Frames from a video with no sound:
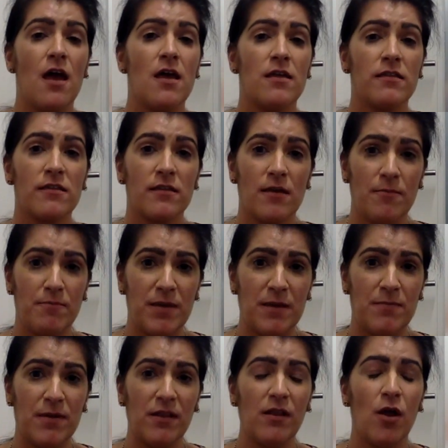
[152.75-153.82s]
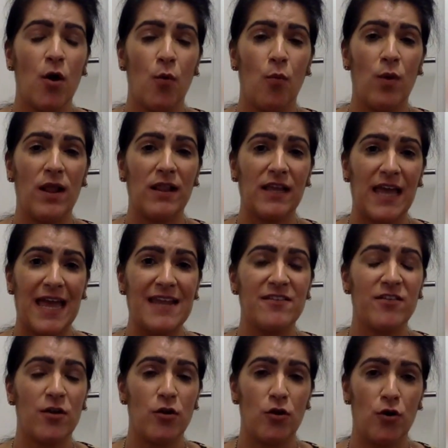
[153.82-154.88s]
Some people will get
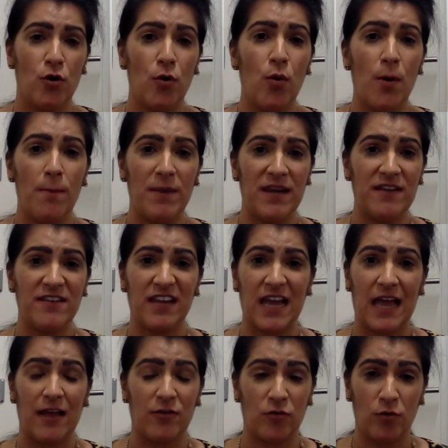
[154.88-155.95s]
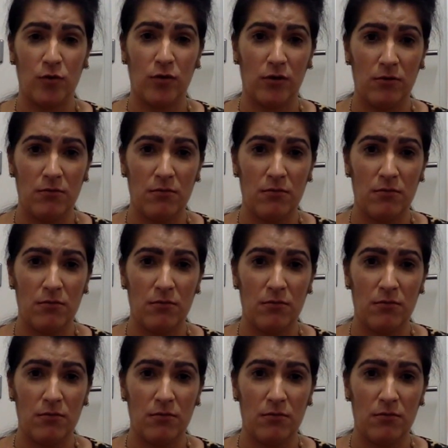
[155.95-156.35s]
no bleeding at all.